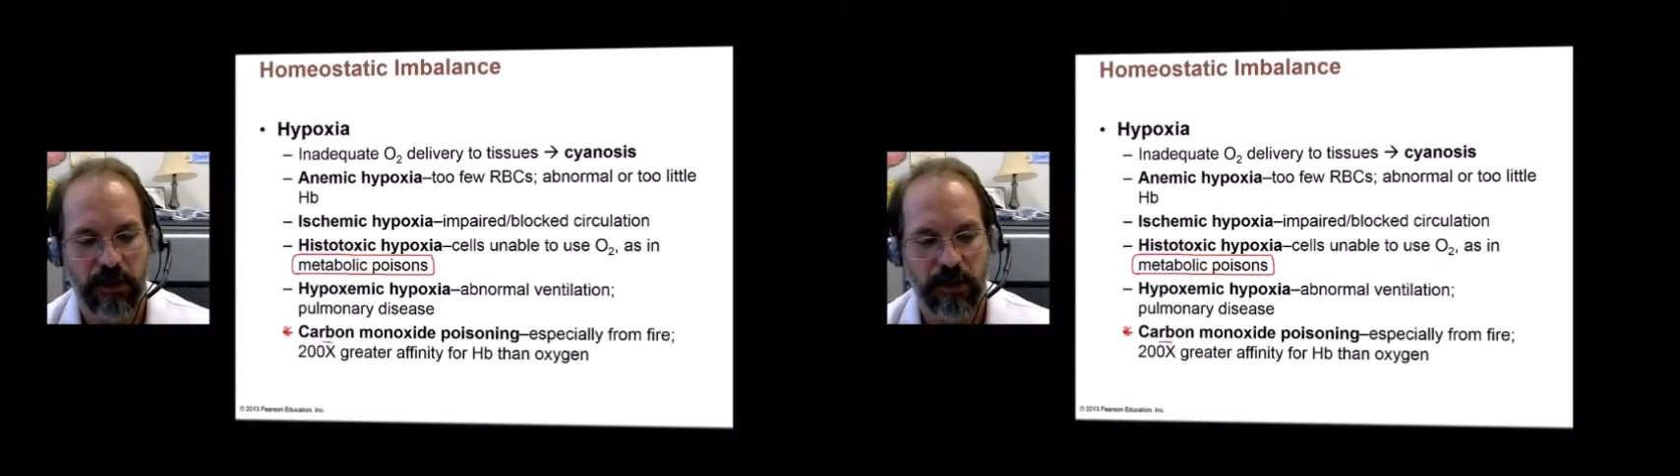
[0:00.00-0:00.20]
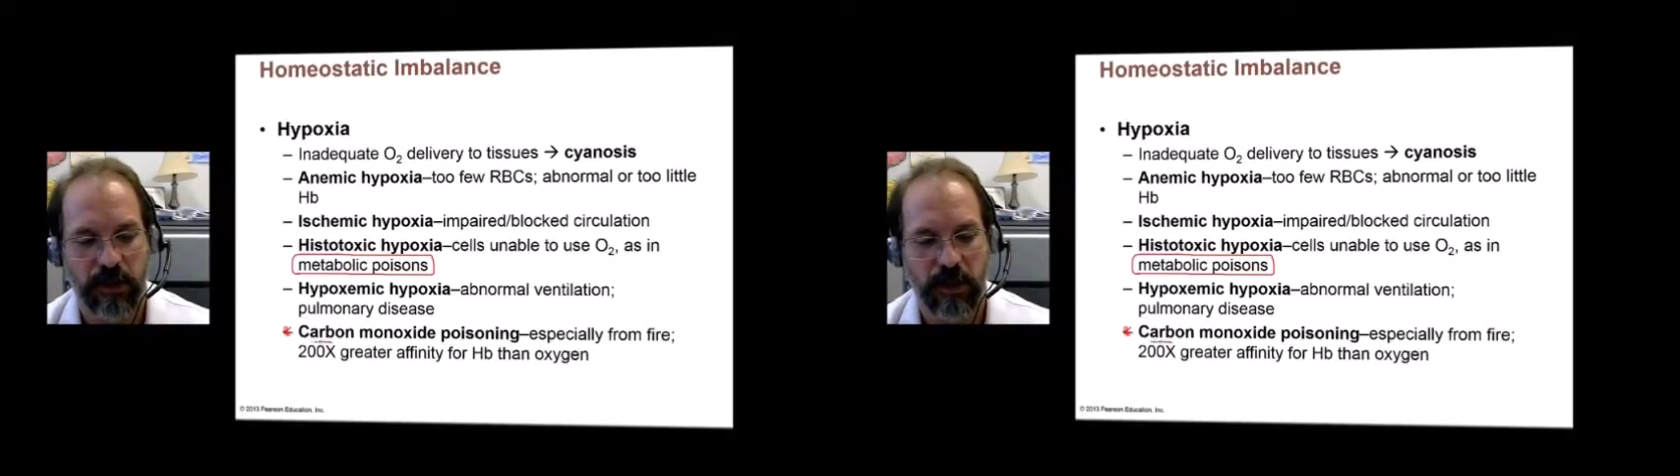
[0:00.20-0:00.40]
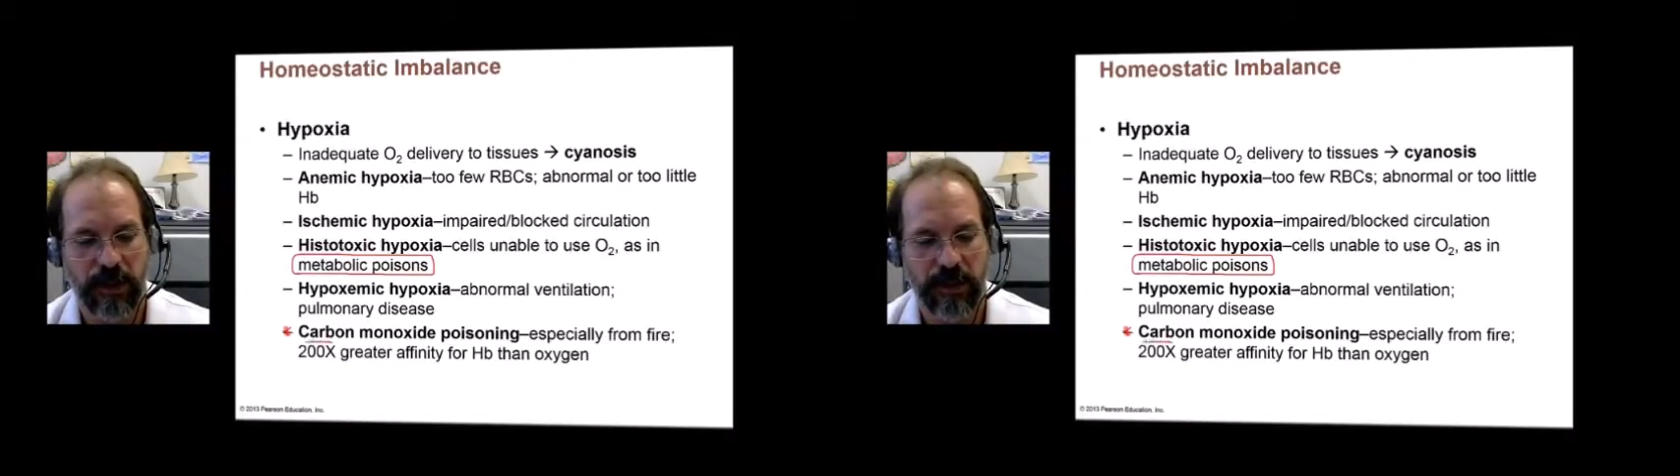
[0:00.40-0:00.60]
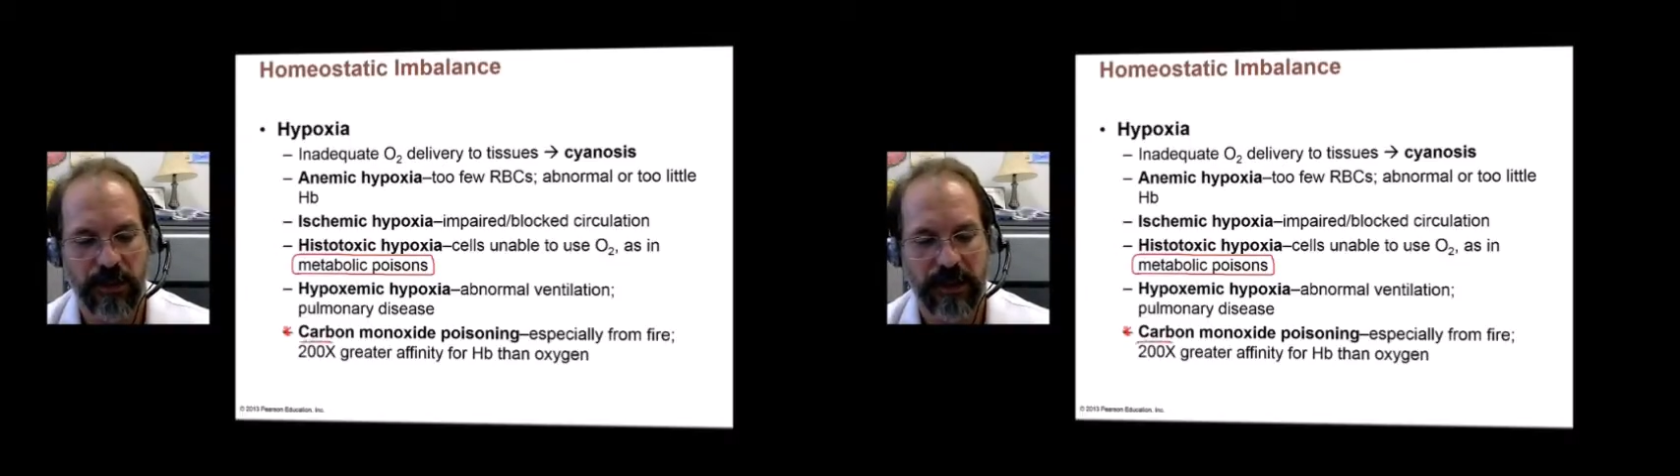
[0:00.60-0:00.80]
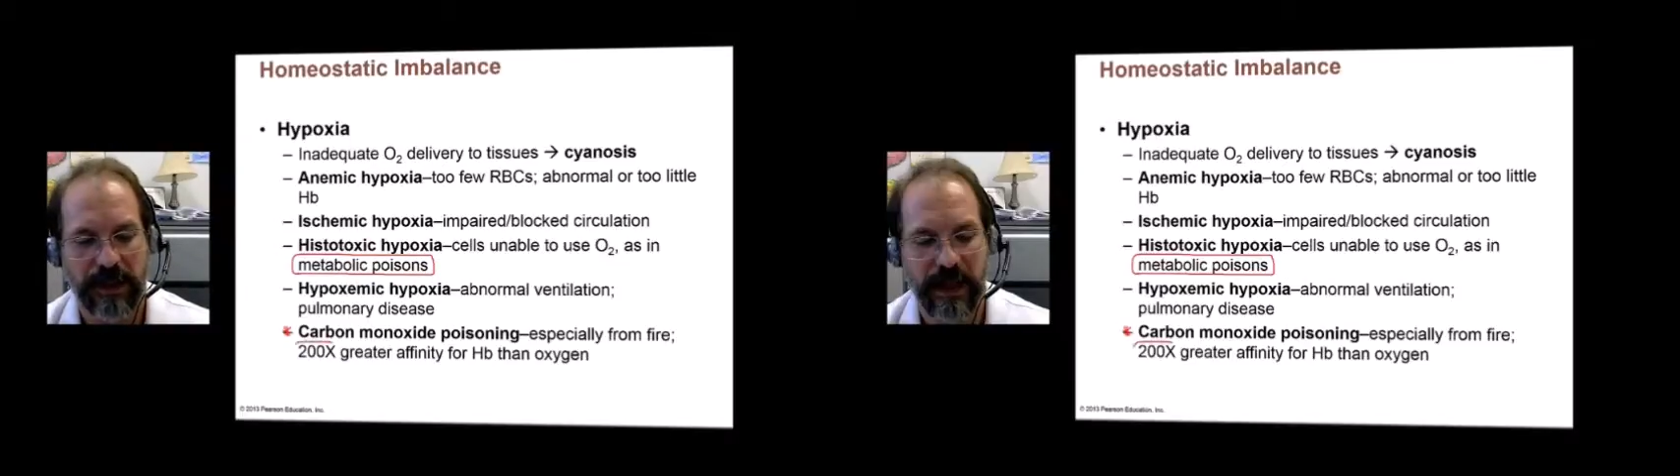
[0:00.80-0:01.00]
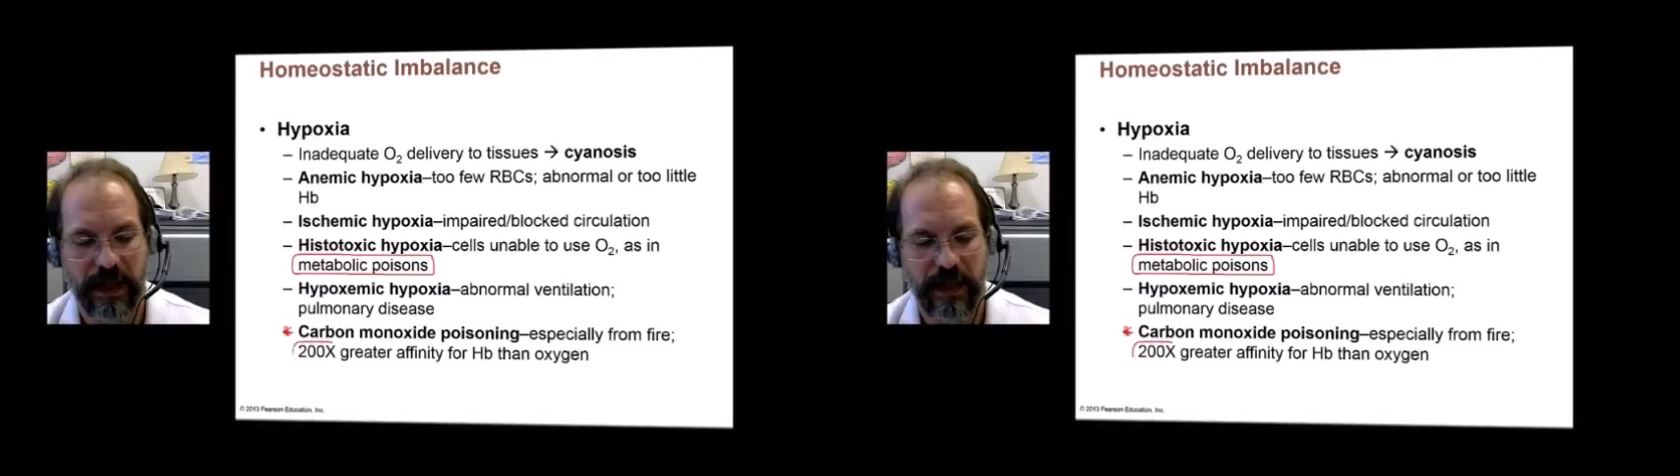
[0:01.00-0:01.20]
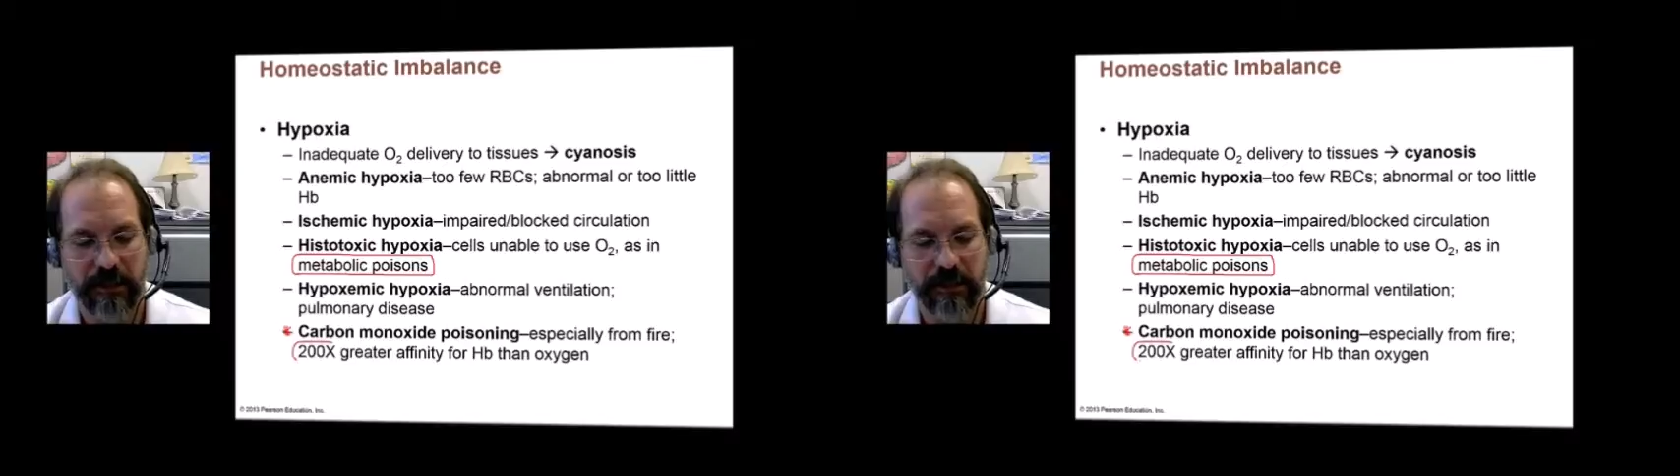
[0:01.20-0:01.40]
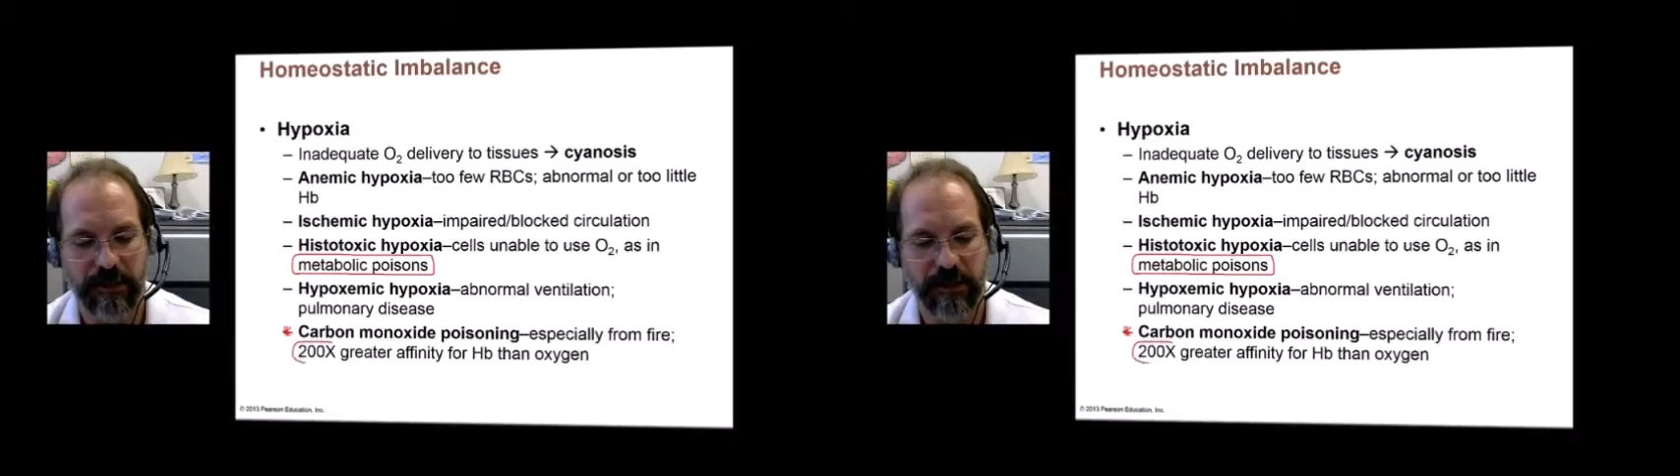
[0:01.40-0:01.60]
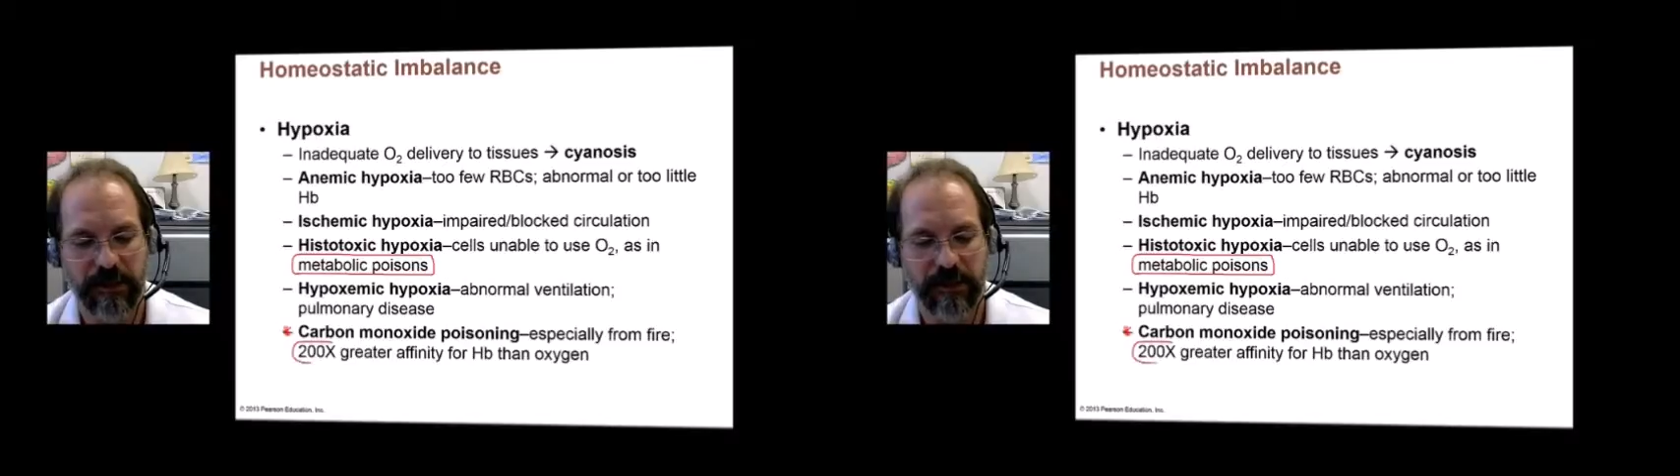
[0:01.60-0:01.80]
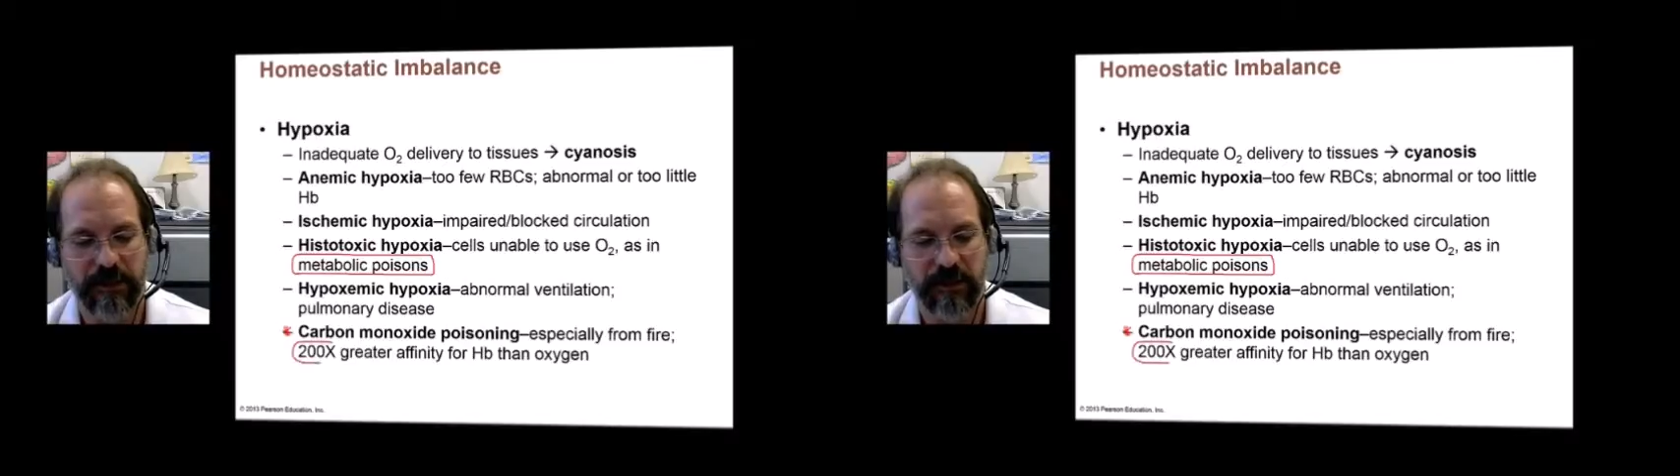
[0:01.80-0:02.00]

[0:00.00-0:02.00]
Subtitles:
200 times